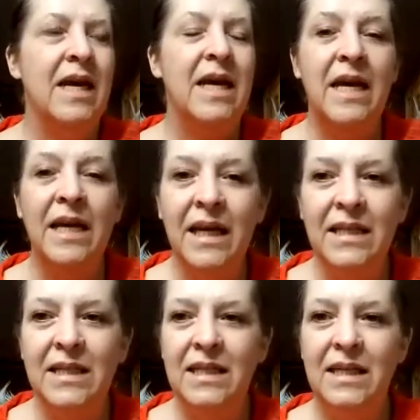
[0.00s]
in
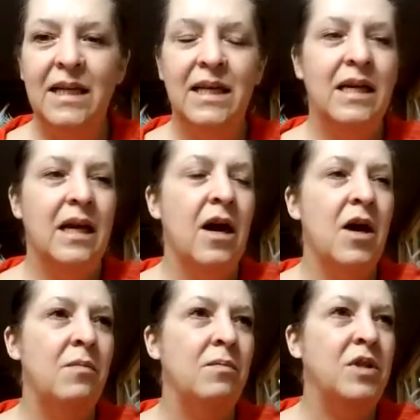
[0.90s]
it,
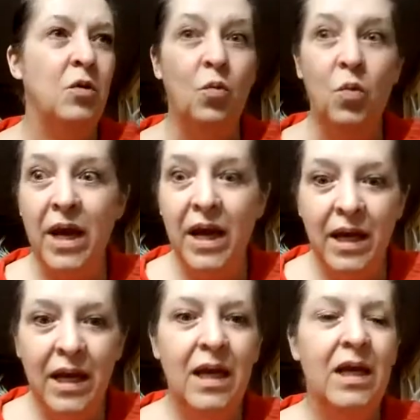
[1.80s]
um, to
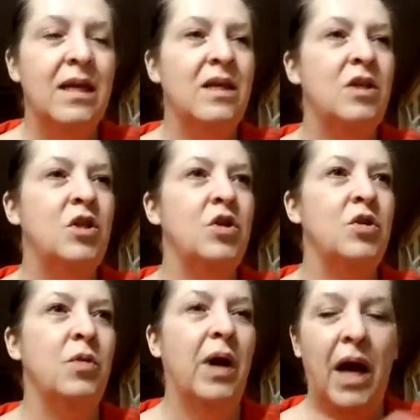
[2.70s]
win,
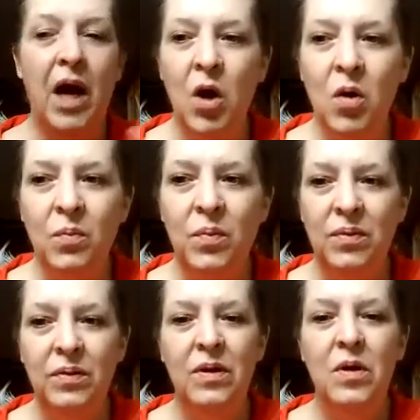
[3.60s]
to help,
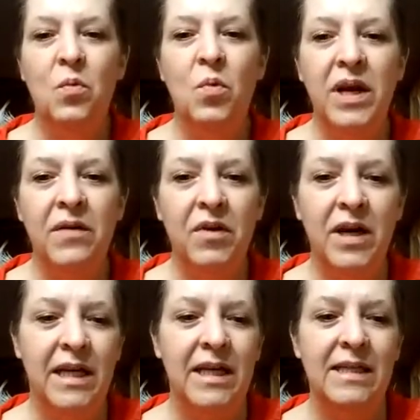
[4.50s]
whatever it
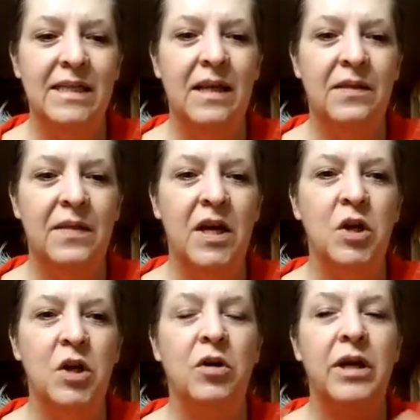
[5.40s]
is that
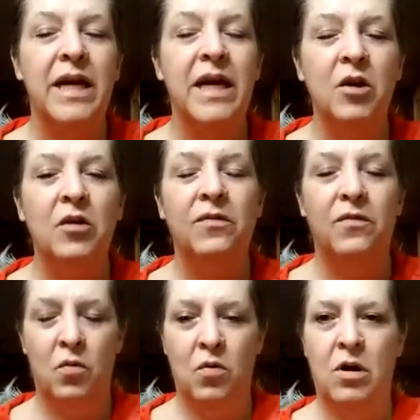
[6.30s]
you're here
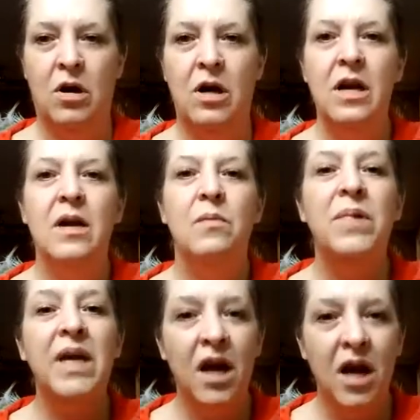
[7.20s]
for,
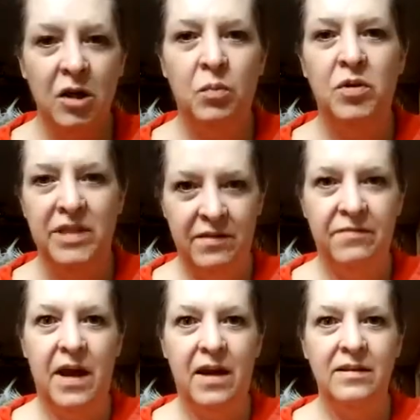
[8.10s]
be 100% of
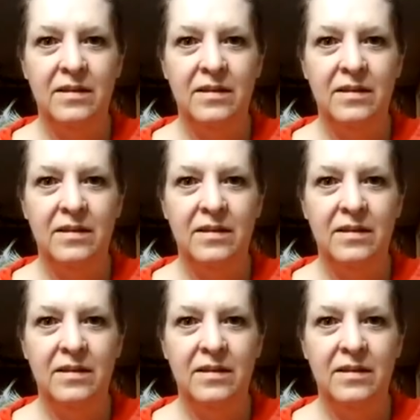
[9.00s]
that.